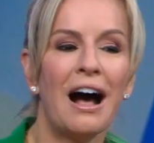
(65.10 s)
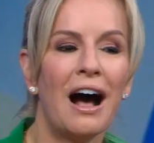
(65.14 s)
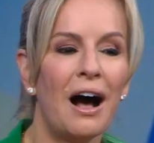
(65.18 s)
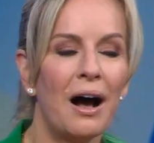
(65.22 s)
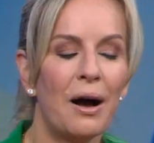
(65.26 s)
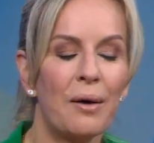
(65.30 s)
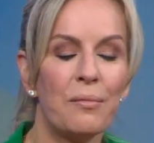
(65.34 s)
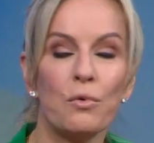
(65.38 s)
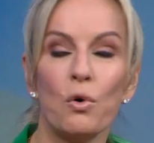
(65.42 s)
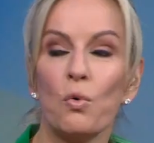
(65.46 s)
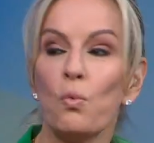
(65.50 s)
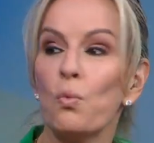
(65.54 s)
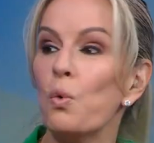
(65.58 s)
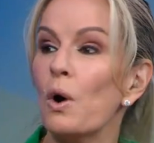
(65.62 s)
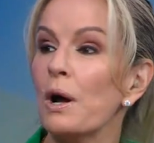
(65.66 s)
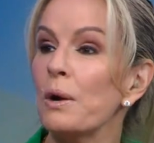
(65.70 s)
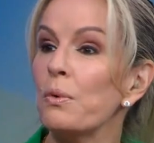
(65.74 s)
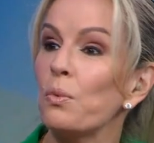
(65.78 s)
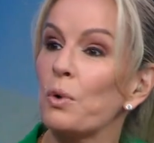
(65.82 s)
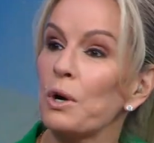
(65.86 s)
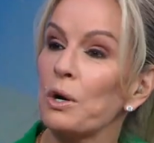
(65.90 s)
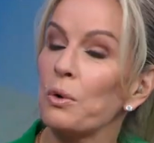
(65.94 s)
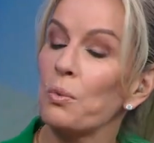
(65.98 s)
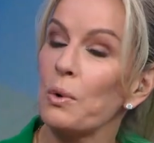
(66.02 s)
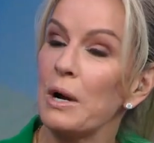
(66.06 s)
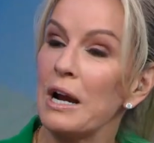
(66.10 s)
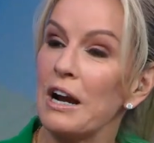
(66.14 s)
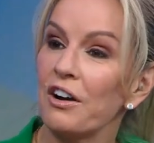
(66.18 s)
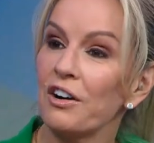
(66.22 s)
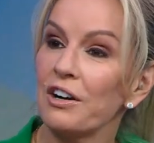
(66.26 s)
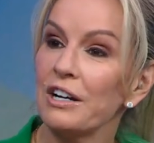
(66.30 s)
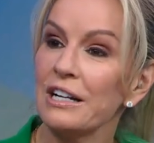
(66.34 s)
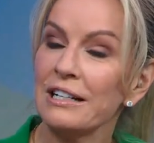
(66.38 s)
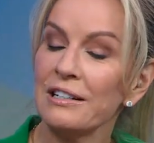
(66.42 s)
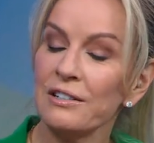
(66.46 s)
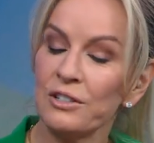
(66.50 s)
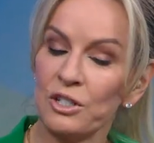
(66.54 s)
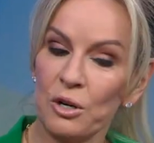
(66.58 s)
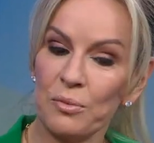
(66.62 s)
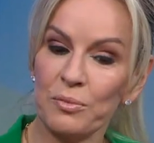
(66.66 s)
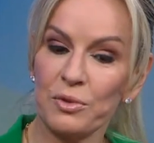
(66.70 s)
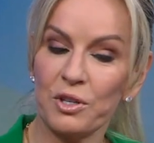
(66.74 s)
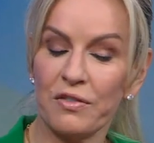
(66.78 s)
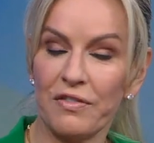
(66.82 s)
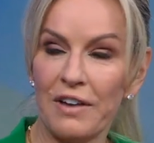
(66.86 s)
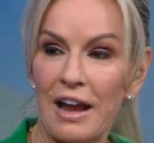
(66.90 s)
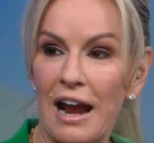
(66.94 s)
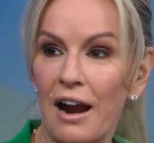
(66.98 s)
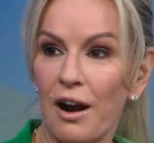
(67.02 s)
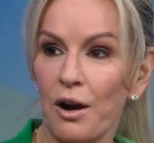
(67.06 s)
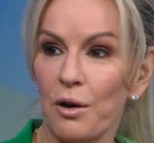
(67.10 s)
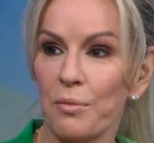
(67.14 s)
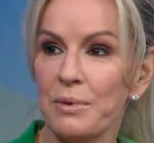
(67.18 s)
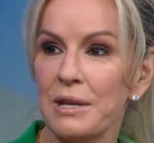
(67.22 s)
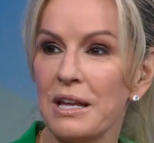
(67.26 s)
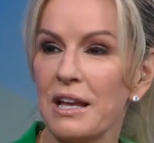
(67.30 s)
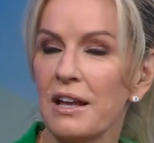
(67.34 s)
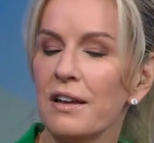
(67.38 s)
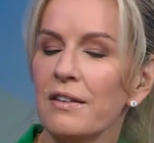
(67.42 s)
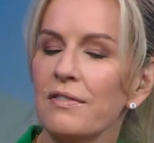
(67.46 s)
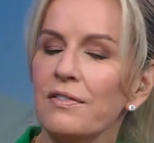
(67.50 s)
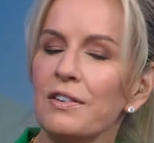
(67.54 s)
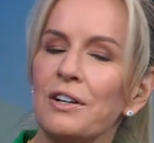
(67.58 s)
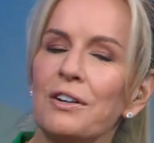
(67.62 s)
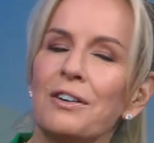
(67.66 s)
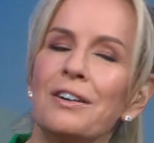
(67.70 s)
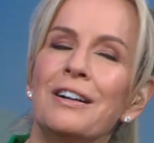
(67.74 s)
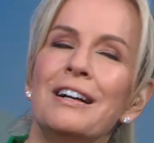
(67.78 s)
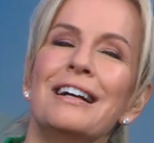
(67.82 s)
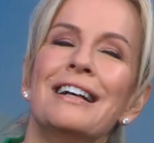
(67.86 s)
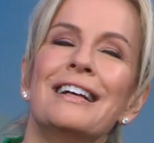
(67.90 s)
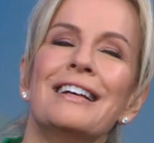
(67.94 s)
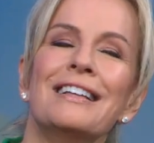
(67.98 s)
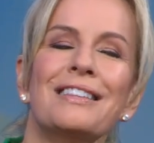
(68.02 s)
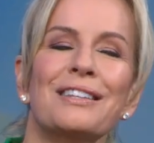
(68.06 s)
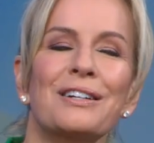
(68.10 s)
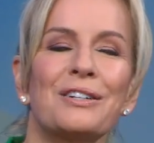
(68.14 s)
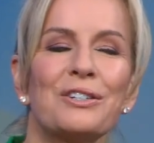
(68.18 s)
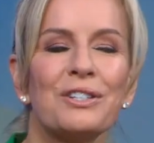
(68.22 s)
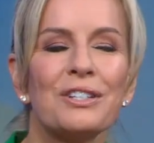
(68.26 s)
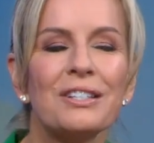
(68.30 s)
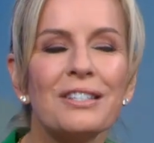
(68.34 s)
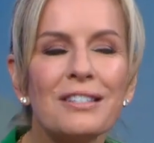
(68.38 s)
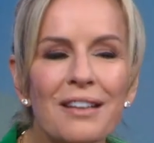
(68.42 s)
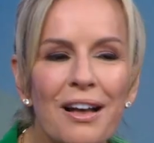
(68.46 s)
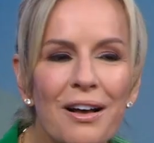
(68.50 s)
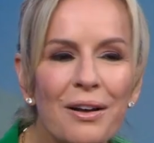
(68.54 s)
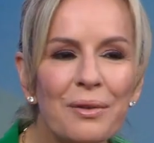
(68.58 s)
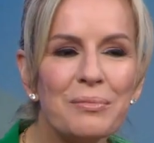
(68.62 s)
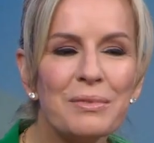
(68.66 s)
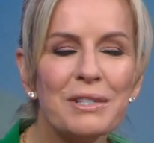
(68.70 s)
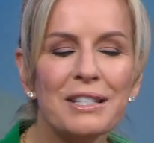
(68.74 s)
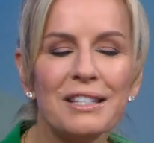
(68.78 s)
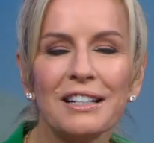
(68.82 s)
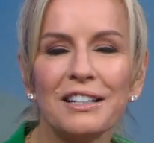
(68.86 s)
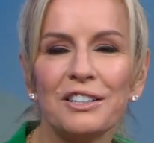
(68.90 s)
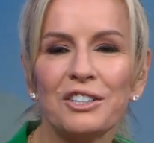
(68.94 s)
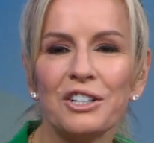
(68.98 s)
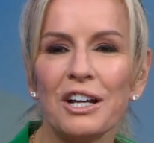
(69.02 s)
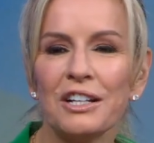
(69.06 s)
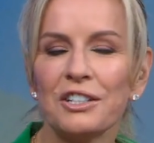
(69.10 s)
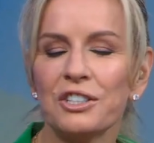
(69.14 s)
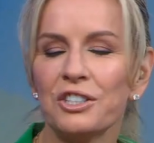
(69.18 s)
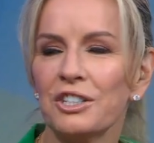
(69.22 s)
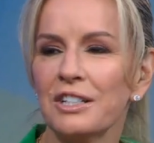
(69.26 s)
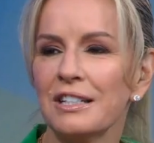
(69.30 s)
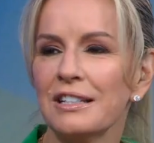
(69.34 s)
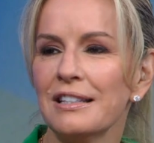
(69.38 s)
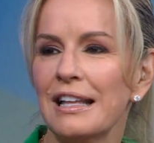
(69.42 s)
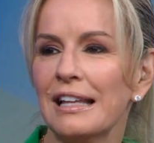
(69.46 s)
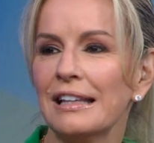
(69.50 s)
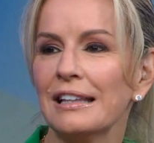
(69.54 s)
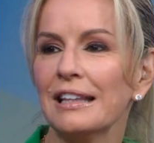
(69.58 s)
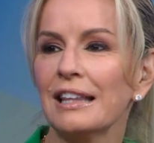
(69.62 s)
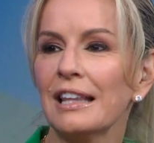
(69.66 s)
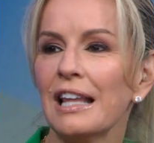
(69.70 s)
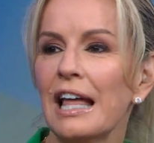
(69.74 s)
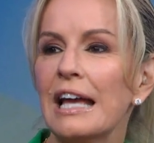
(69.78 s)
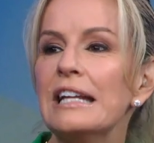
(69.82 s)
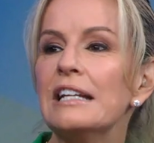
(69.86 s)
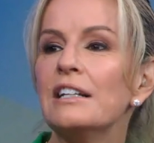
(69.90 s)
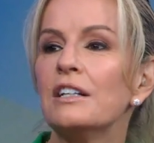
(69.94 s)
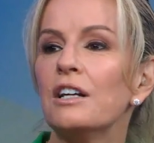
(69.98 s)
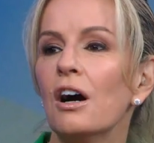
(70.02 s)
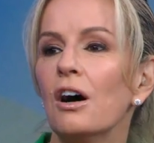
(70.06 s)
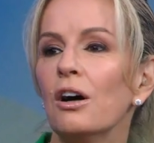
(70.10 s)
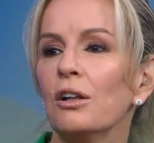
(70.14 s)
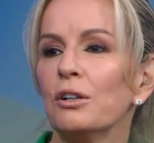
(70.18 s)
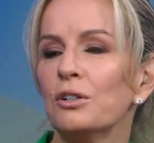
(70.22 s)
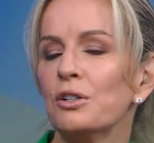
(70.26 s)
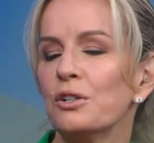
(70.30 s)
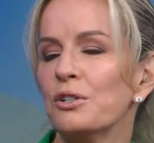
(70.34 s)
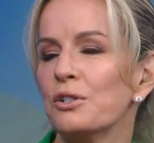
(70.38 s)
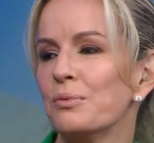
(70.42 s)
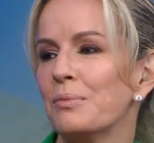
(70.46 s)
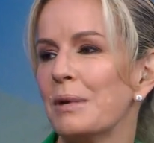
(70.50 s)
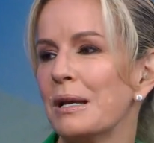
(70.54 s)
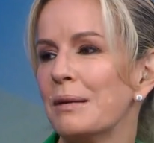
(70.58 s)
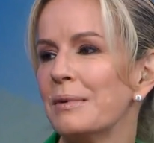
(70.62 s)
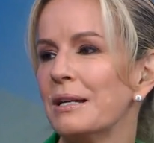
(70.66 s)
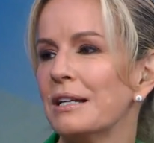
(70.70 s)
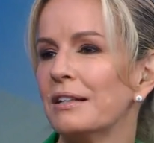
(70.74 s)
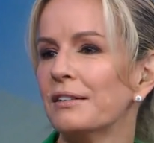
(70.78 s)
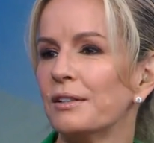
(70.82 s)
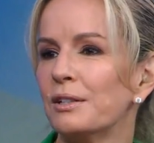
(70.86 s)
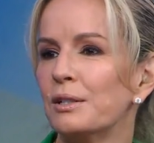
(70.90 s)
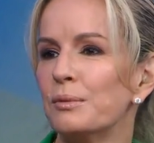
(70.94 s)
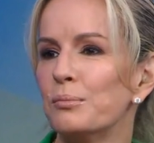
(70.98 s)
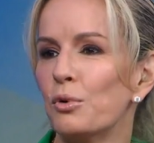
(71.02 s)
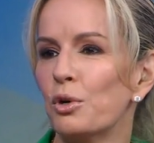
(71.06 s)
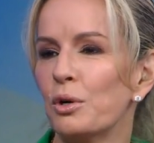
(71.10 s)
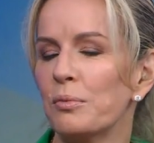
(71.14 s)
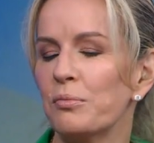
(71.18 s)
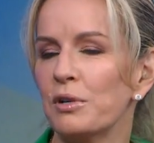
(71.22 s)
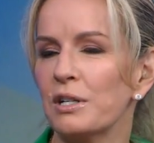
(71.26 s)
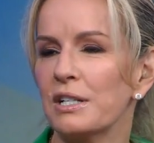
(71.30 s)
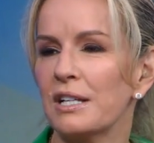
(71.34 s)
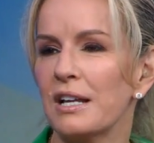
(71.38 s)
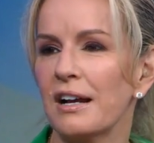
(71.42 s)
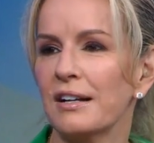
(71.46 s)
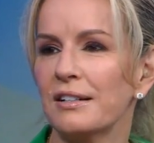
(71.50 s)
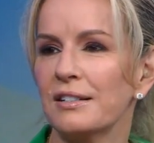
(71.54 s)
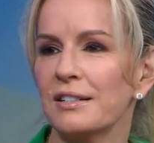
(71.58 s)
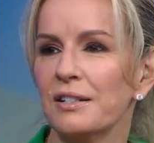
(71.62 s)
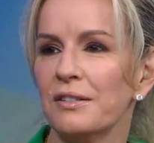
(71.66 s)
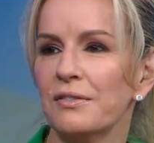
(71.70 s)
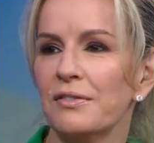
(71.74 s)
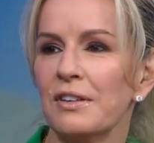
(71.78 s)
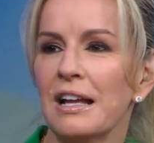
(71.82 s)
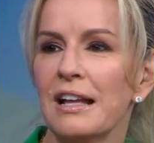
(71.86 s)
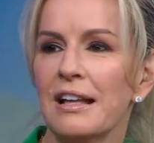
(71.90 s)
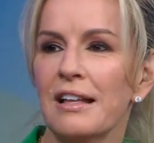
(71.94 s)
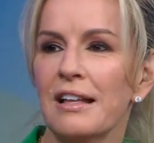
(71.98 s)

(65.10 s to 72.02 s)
Um, what we're wearing in terms mm -hmm. of mm-hmm. our behavior, there's some suggestion that light colors may be a little more protective